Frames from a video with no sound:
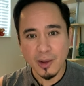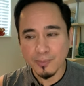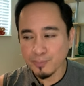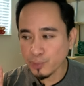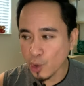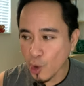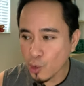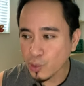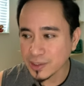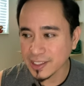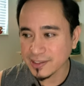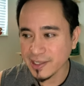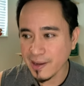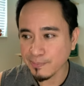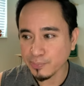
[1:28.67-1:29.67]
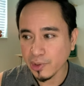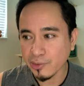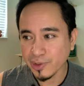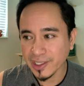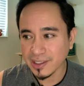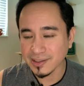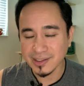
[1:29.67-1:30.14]
Broke was a
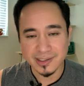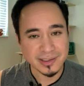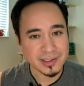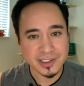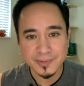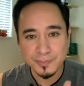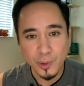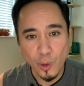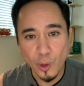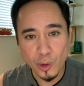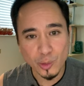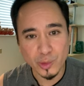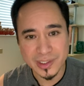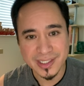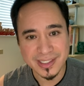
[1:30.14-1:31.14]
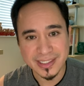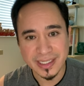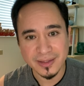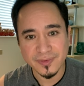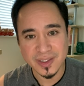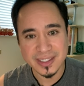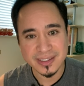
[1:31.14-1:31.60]
temporary instance. Poor was a
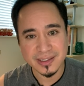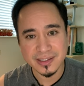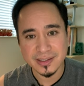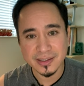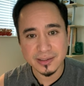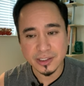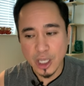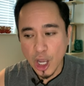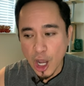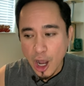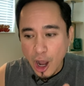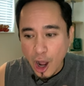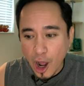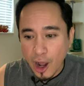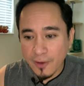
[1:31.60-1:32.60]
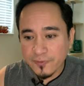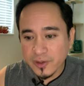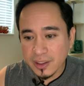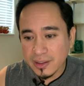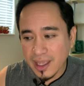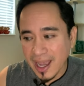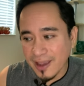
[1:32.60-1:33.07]
state of existence.
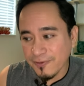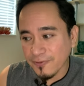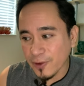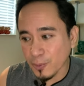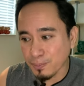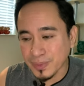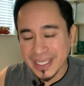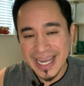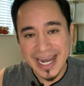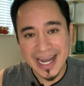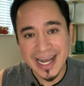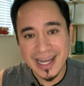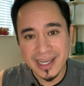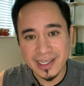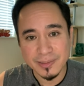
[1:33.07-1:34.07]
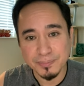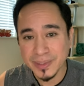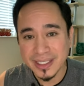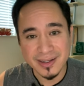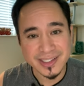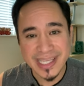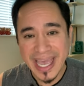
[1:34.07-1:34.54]
Often I felt behind
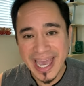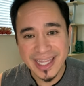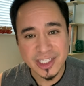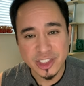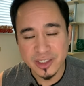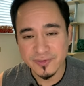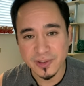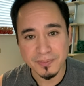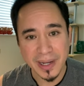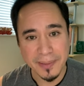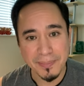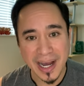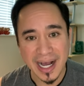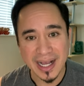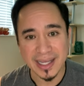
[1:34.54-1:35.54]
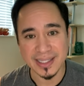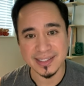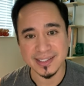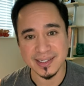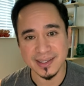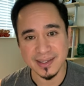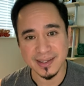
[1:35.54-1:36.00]
because I hadn't shifted my mind.